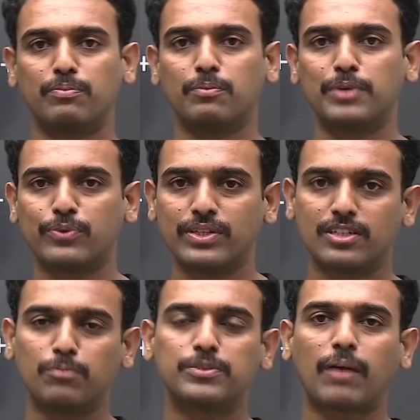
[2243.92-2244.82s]
between
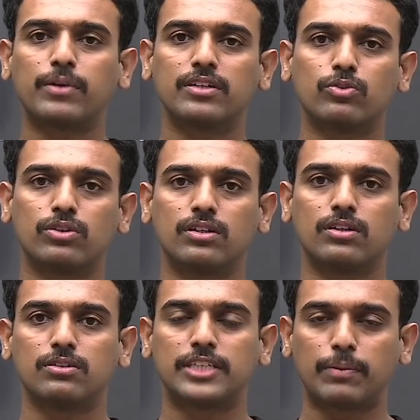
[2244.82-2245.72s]
some
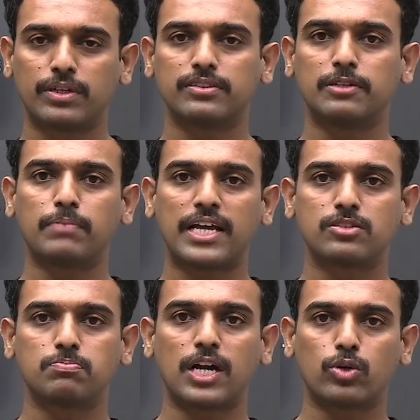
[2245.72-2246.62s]
chapters in Maths
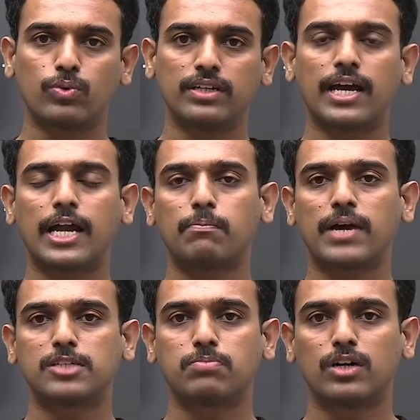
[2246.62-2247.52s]
part 1 and
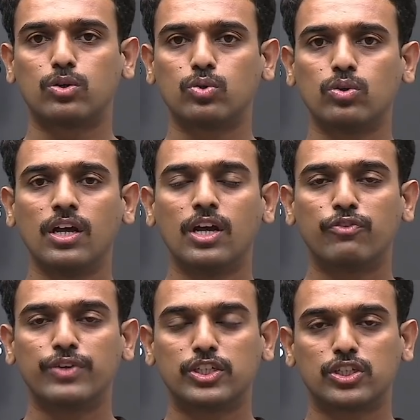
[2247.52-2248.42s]
Maths part 2,
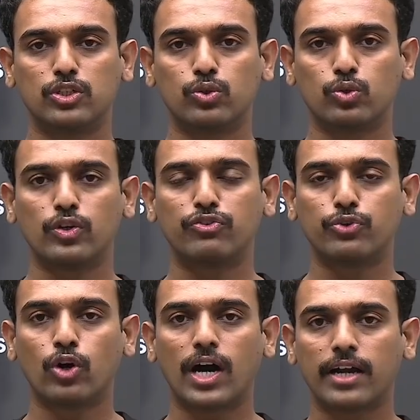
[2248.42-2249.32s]
which, you know, if
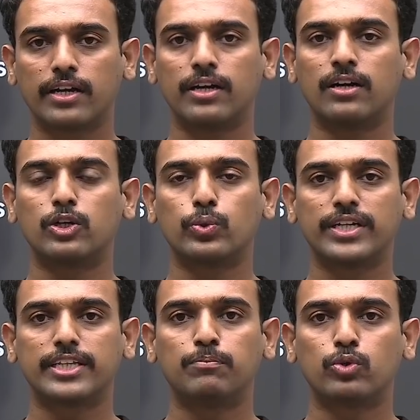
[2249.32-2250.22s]
you are doing
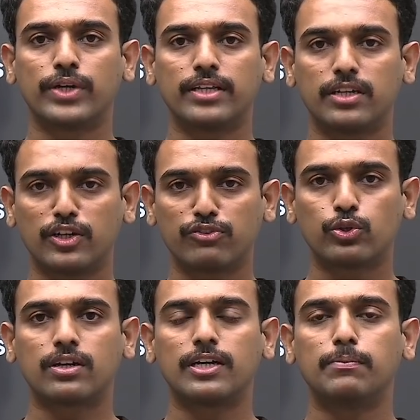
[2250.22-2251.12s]
them together, if you
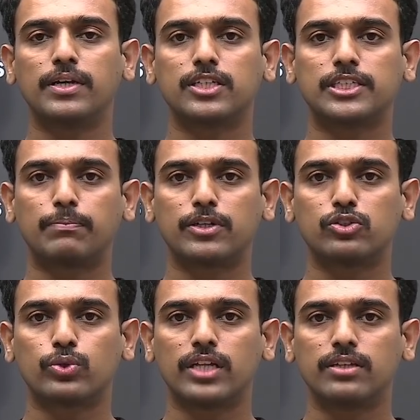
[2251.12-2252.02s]
are clubbing the chapters
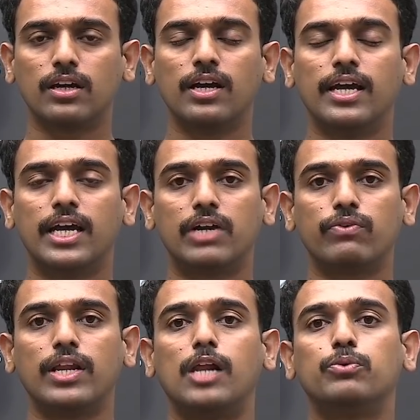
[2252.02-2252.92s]
together, it will
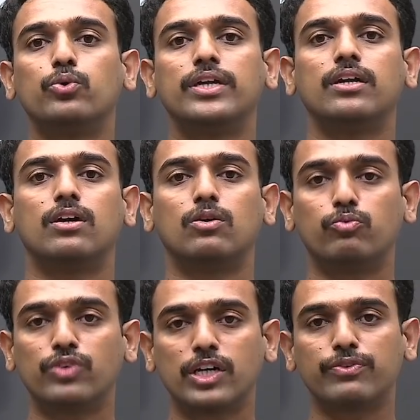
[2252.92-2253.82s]
help you
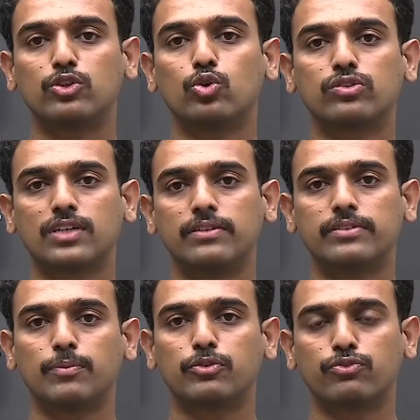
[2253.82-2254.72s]
work with those
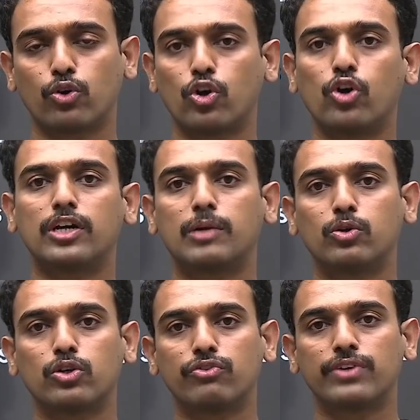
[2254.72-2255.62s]
concepts for longer
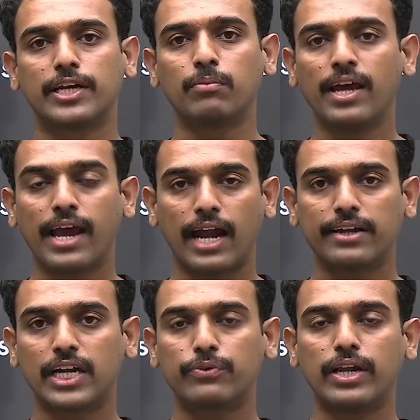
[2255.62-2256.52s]
amount of time, and
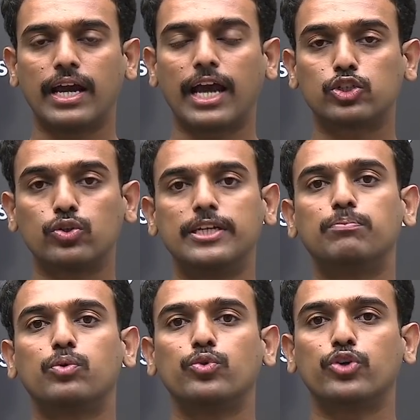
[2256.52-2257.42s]
that will actually
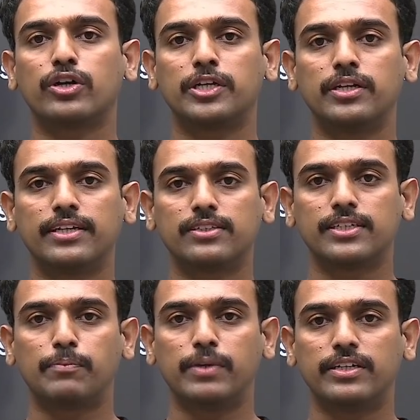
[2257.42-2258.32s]
improve your retention
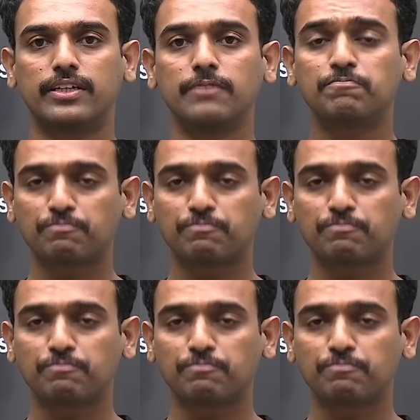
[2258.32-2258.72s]
ability.